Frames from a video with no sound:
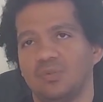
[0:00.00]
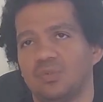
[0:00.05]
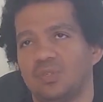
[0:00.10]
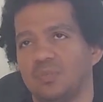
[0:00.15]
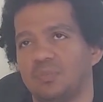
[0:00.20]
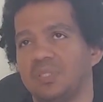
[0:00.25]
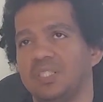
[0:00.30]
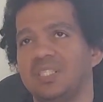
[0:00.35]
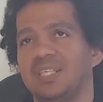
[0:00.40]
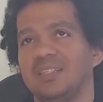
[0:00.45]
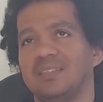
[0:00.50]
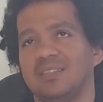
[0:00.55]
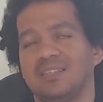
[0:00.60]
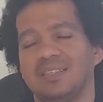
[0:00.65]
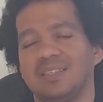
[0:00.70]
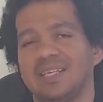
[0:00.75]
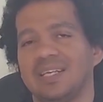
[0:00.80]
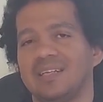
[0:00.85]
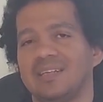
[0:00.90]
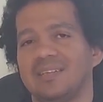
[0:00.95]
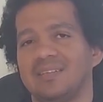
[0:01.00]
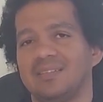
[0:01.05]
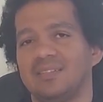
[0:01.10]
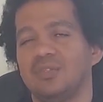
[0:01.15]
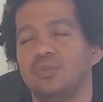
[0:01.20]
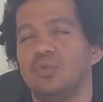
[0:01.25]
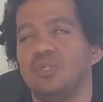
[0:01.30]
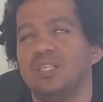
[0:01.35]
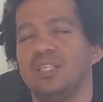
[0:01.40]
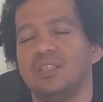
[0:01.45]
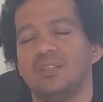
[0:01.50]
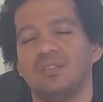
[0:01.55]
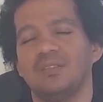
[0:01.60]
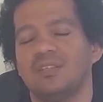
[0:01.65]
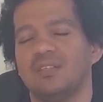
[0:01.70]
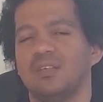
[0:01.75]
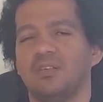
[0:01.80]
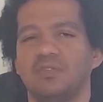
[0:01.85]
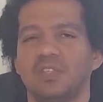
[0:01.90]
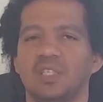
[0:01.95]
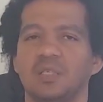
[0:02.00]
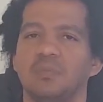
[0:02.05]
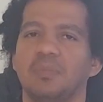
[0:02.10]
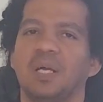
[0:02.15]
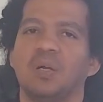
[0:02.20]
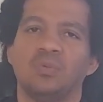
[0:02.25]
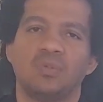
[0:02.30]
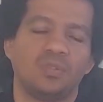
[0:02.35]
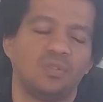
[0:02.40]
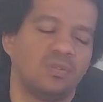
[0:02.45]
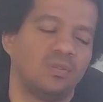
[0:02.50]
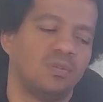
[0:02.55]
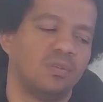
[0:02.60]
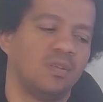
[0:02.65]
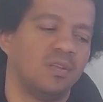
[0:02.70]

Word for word: or a beginner can do little to nothing about.